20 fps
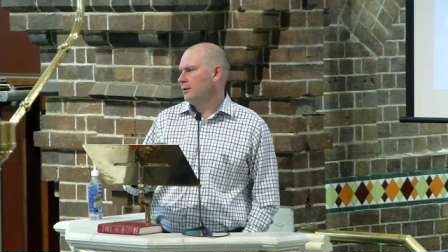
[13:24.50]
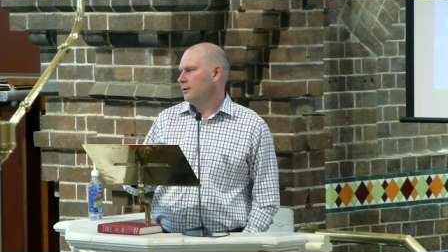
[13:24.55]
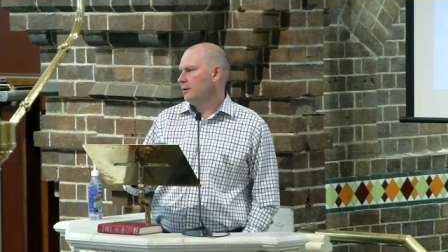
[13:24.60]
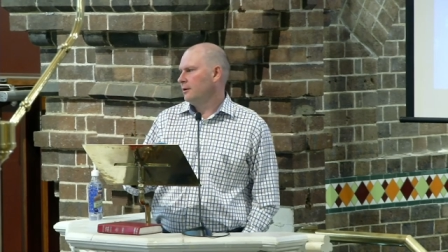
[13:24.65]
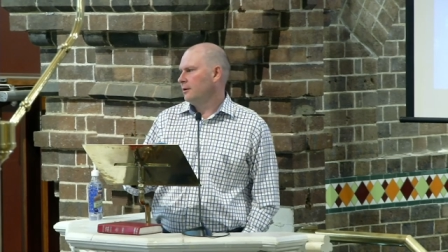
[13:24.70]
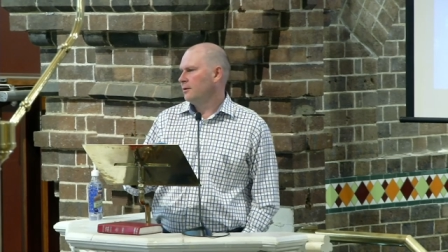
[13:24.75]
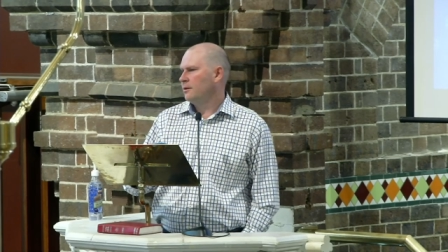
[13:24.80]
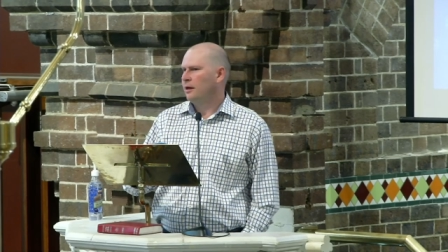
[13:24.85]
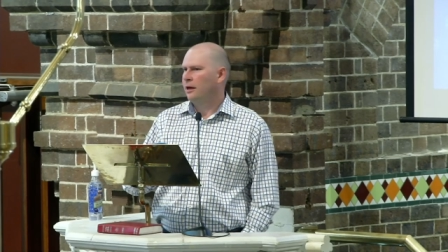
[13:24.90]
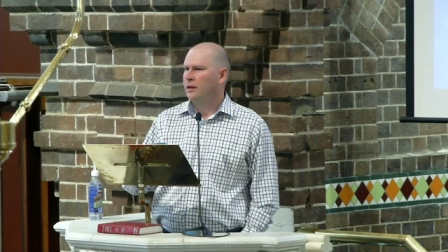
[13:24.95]

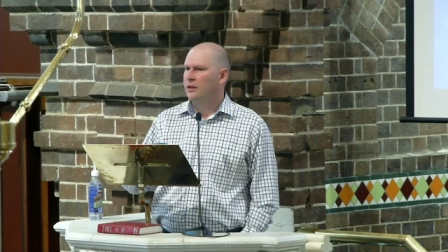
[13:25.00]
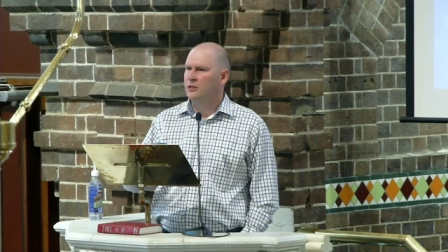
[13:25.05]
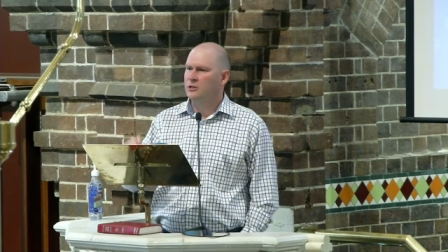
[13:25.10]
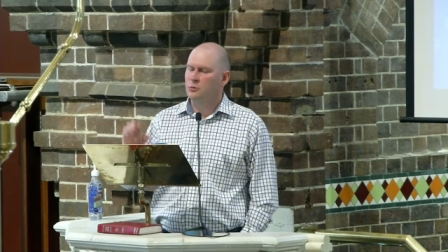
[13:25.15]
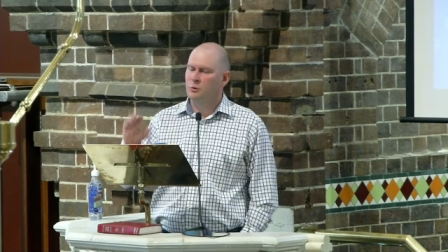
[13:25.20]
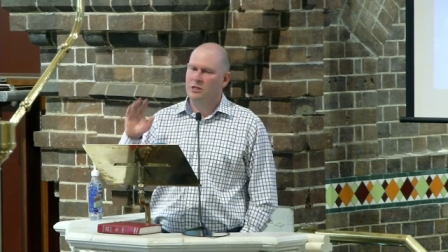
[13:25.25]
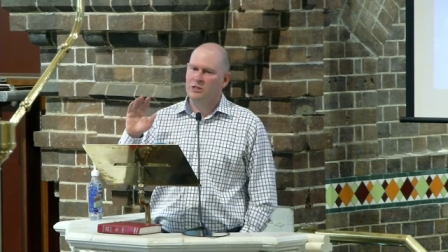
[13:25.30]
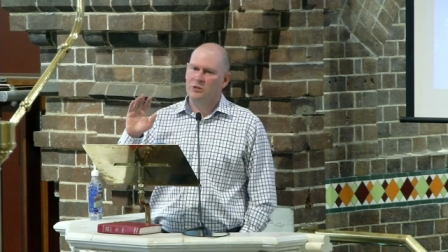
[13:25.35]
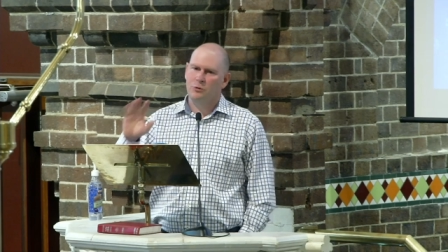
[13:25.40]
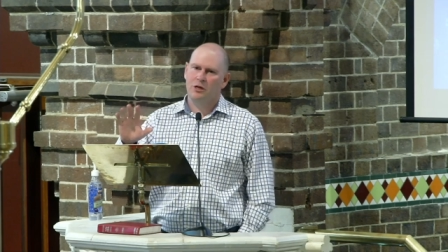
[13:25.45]
that his
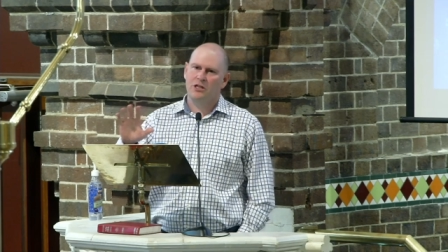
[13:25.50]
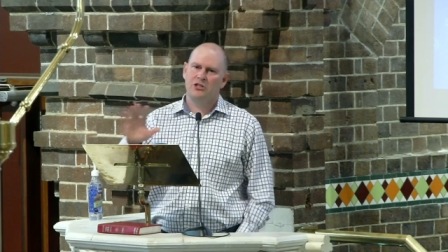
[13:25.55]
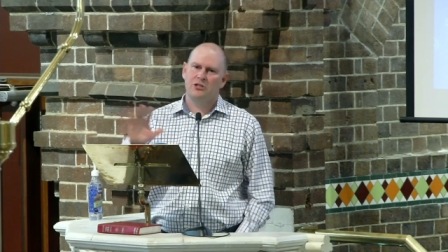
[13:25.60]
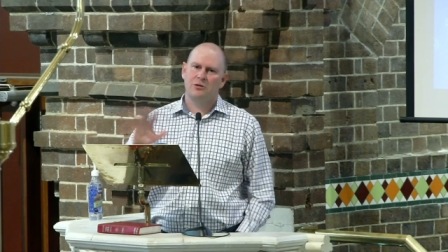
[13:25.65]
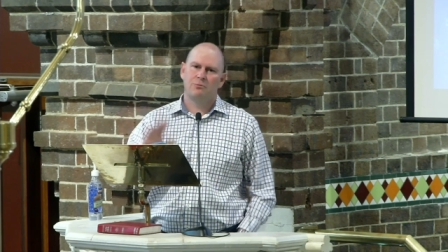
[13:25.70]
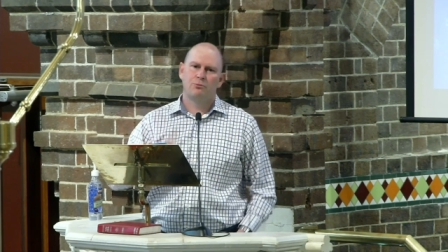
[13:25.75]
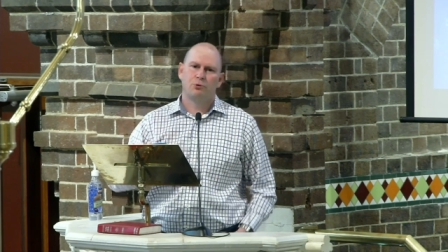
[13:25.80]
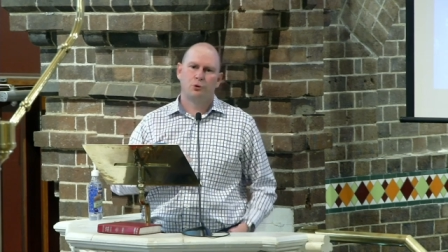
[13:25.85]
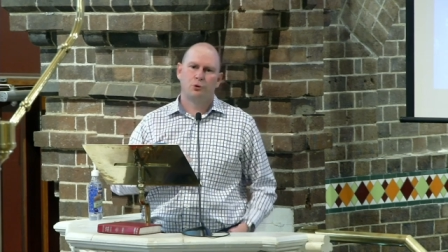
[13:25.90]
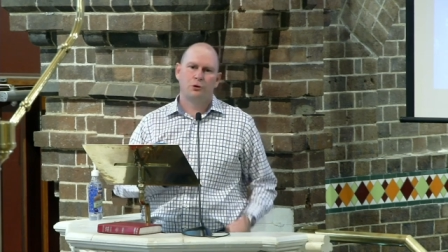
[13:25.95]
resurrection
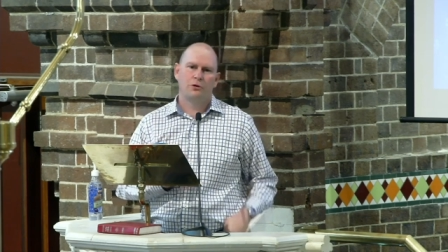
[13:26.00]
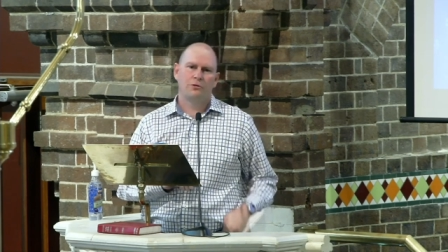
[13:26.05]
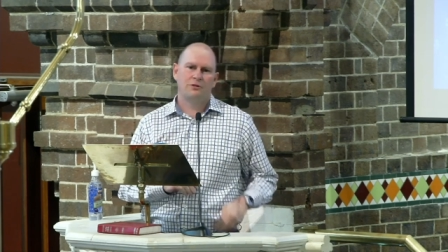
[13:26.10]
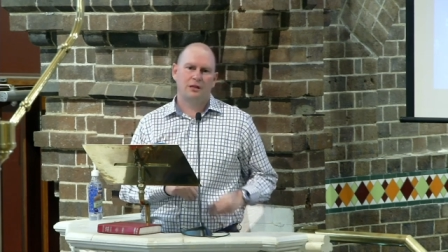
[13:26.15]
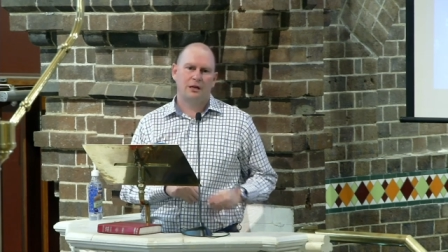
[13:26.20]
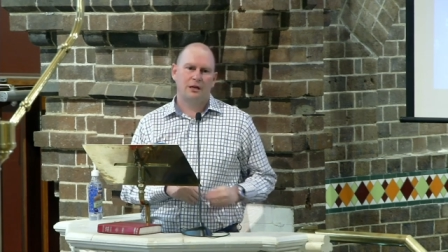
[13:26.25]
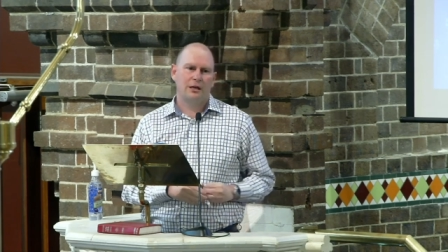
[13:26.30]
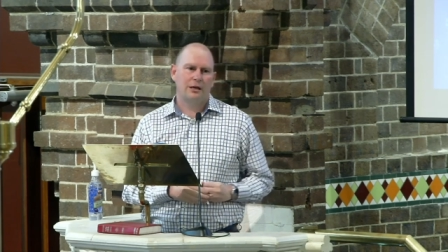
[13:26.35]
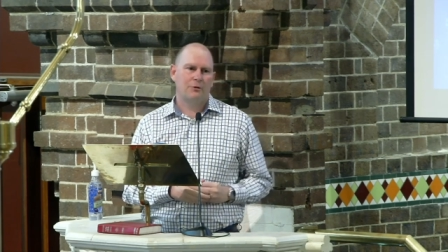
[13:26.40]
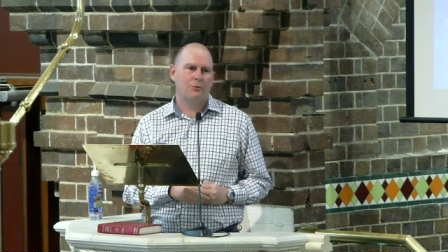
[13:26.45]
proves
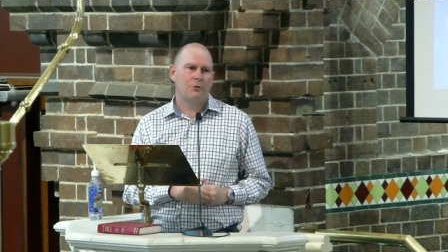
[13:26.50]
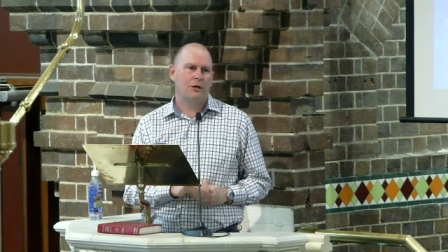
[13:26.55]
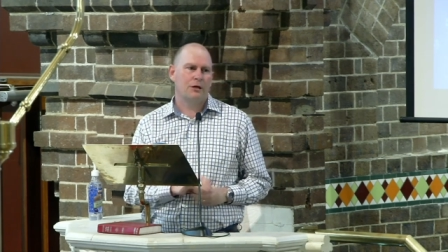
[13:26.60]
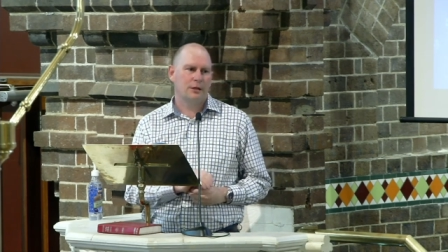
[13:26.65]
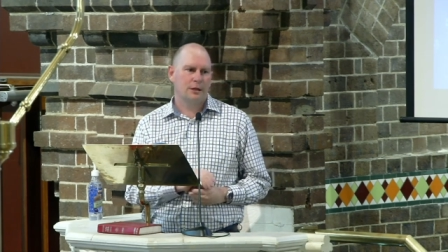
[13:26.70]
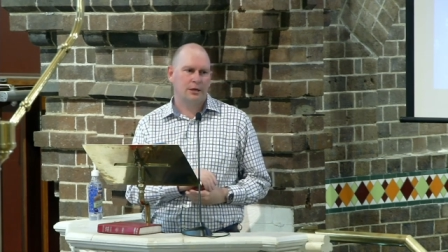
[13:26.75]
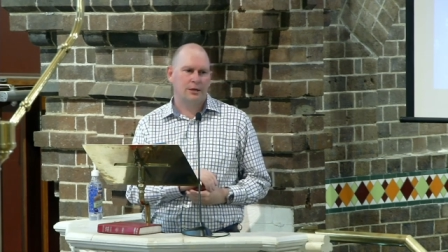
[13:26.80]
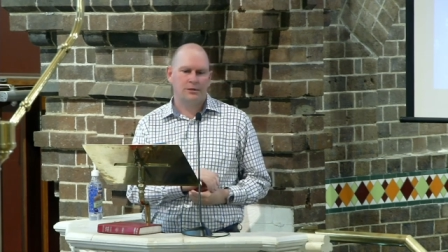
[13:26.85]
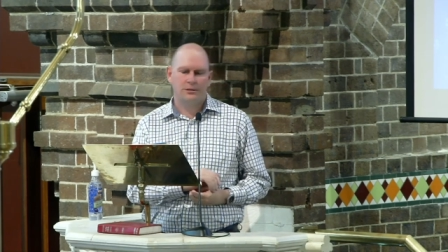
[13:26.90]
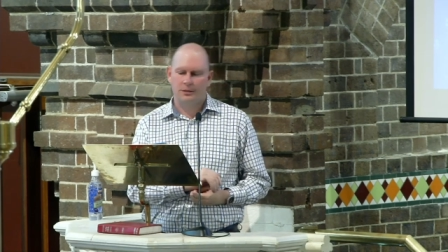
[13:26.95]
that he
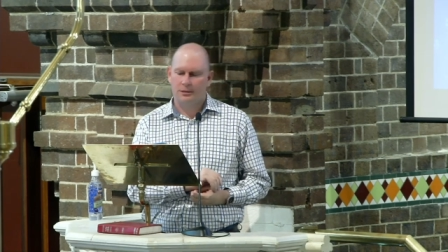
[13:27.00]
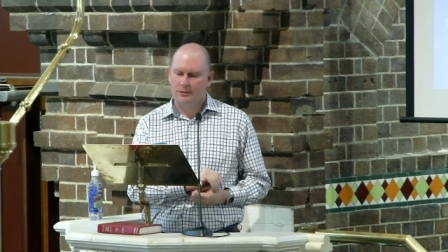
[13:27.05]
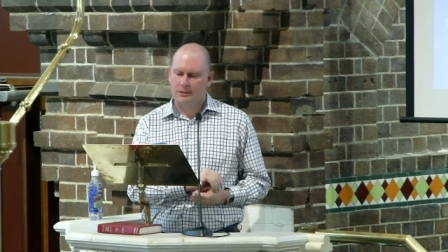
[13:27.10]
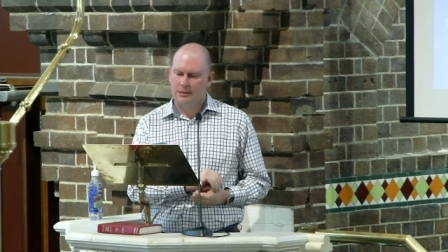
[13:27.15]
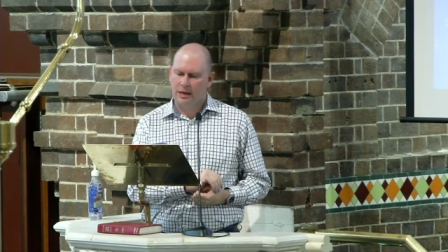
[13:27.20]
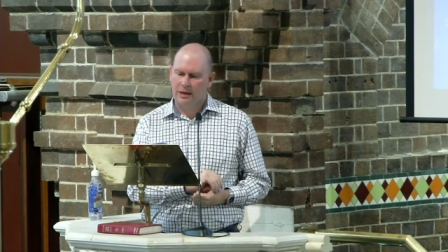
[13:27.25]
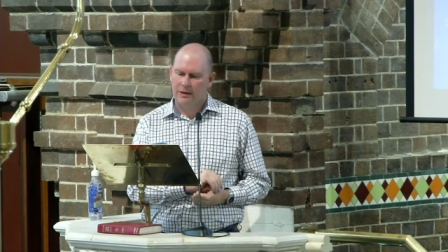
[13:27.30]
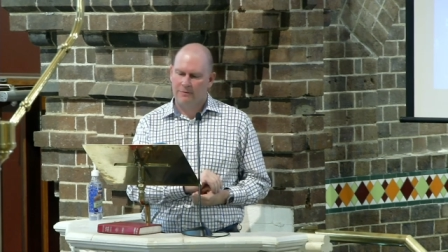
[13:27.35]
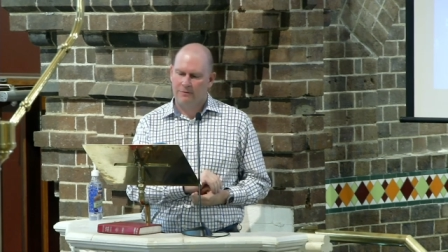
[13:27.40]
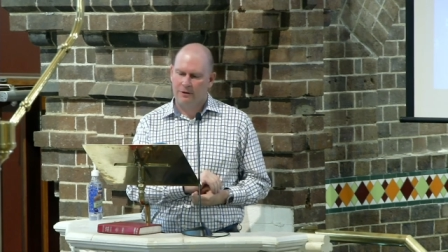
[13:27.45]
really is the
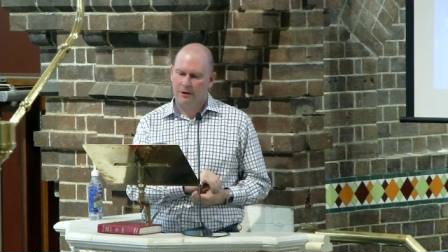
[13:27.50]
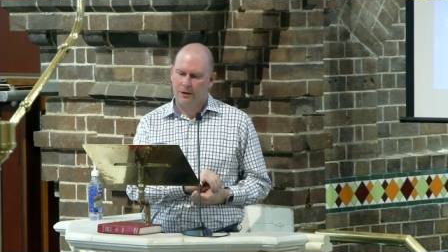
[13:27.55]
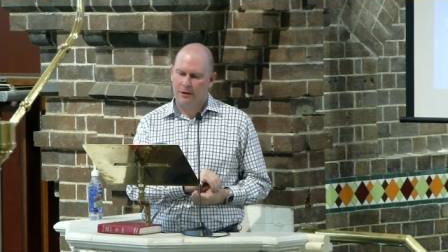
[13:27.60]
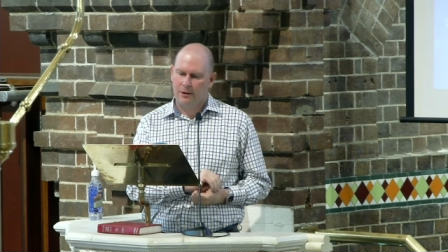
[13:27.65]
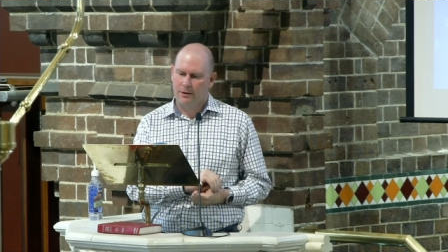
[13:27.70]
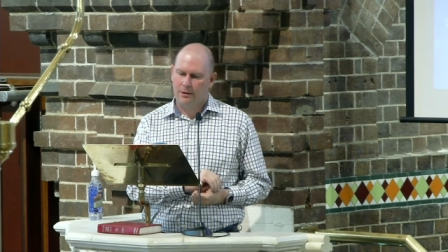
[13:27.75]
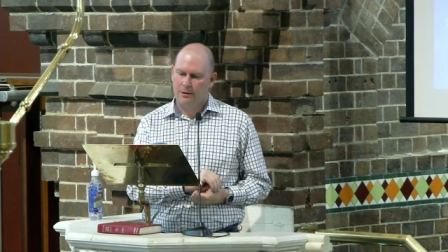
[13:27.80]
Saviour,